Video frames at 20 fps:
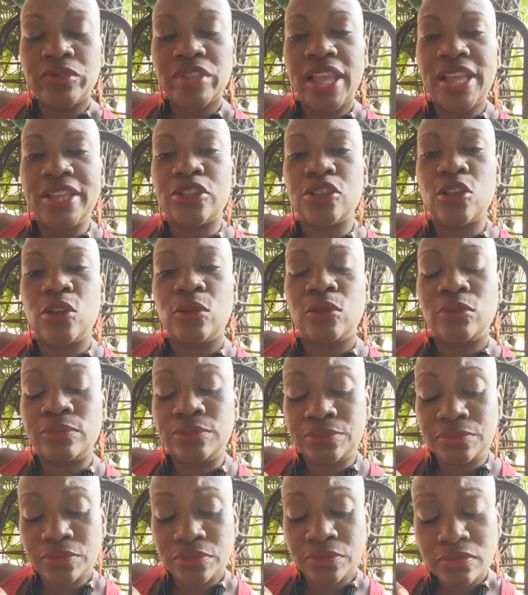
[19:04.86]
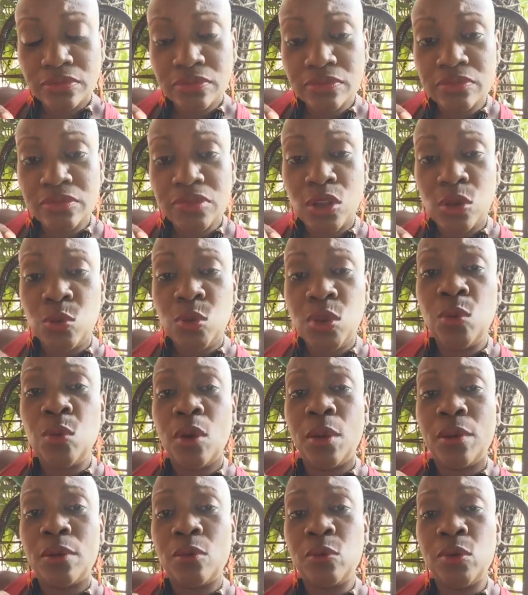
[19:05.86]
And so we
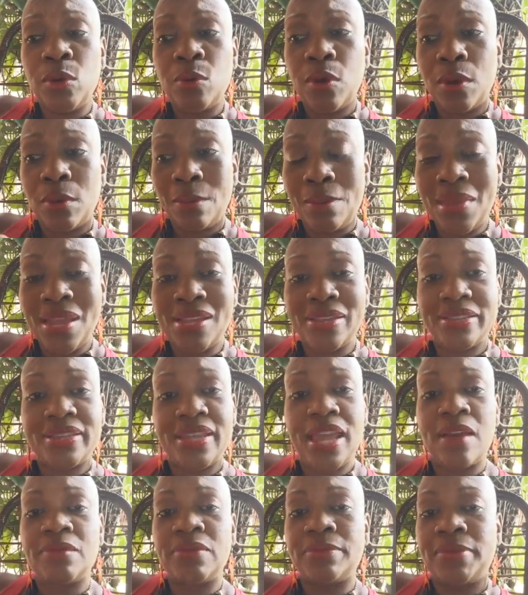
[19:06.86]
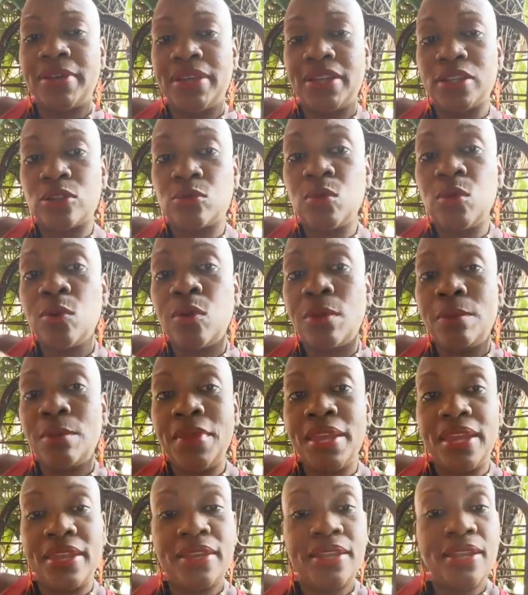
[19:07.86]
were meant to have abundance. We were
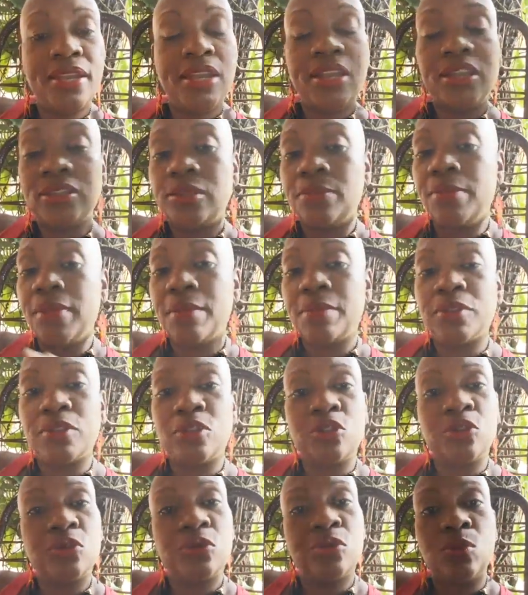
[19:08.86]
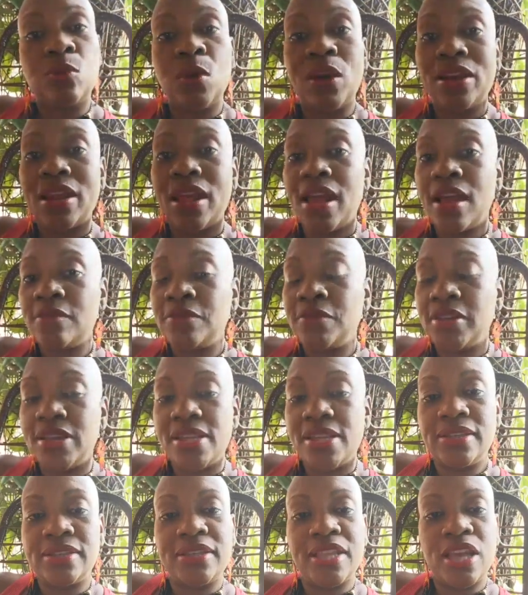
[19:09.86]
meant to be able to do whatever
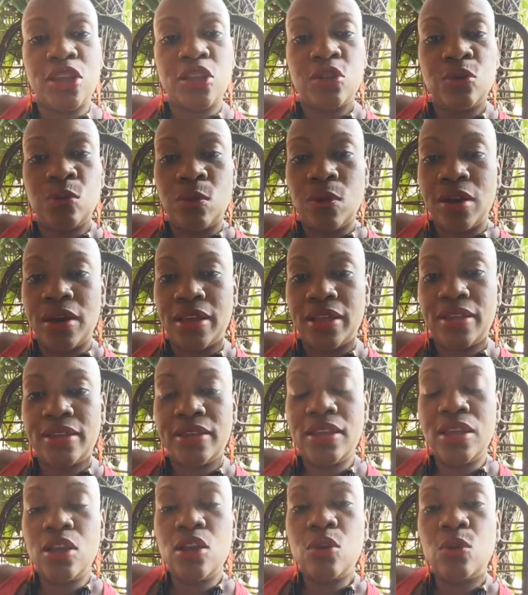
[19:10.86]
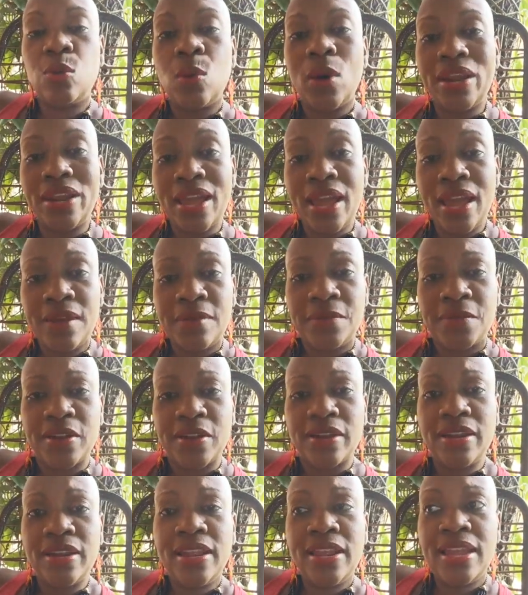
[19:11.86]
it is that you want,
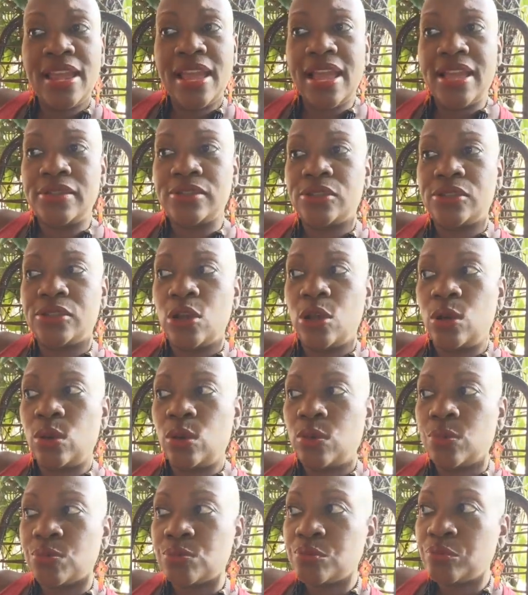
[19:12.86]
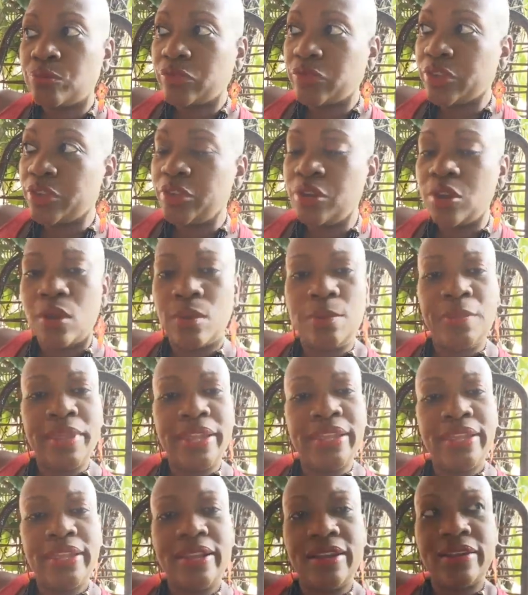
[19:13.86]
whatever. And so, you know,
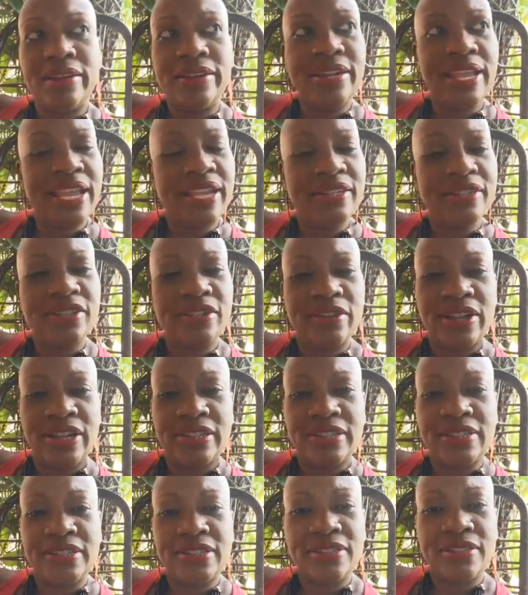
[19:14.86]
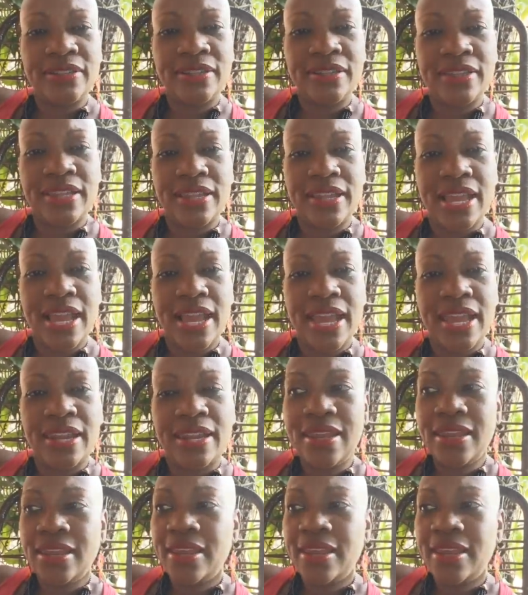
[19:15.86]
being here in nature and just looking at,